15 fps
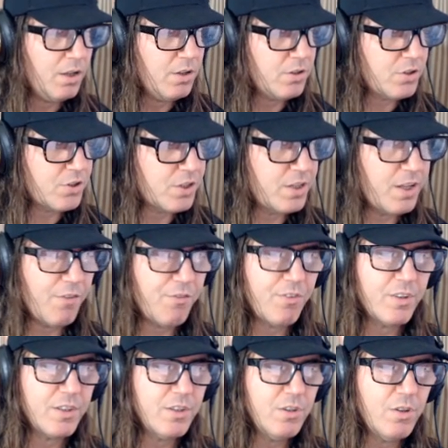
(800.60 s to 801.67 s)
you should
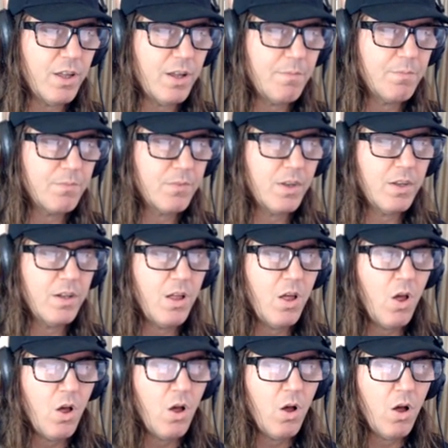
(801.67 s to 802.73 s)
definitely do that.
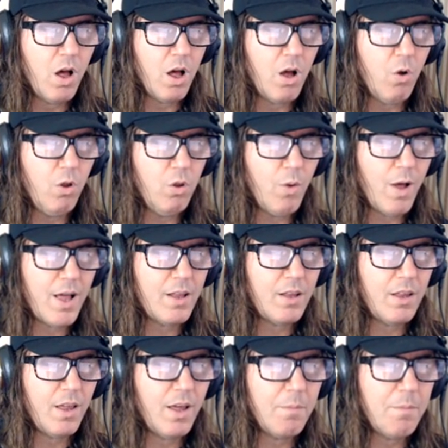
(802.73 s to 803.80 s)
Uh, all
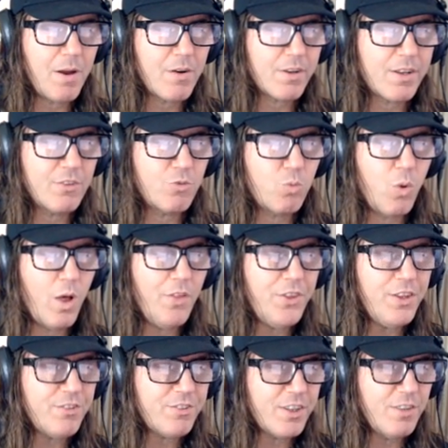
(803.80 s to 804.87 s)
while America's
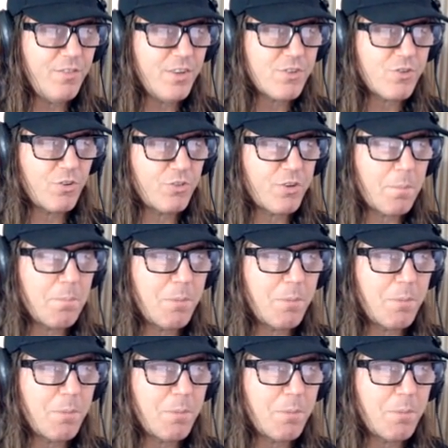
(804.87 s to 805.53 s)
wealthiest individuals and